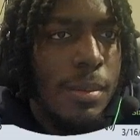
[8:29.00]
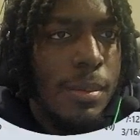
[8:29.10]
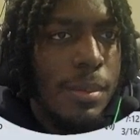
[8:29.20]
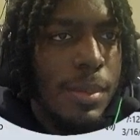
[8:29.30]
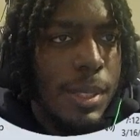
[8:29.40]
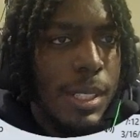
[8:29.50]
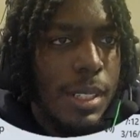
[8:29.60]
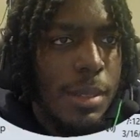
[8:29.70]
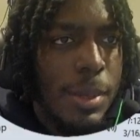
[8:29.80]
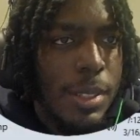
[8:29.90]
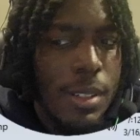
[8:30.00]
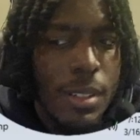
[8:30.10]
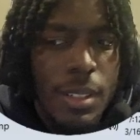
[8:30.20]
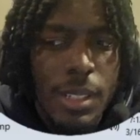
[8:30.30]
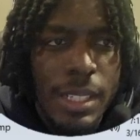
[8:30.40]
But yeah, that's pretty much
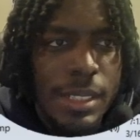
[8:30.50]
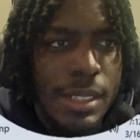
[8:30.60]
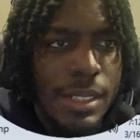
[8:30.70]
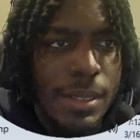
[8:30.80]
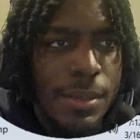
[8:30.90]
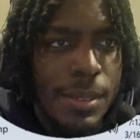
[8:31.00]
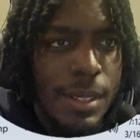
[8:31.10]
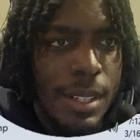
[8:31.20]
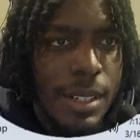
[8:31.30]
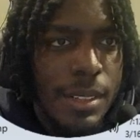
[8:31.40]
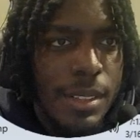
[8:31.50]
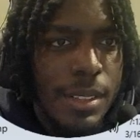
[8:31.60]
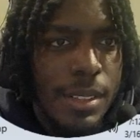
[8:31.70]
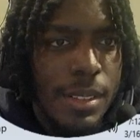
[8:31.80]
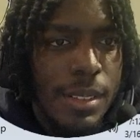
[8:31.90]
all I did for that.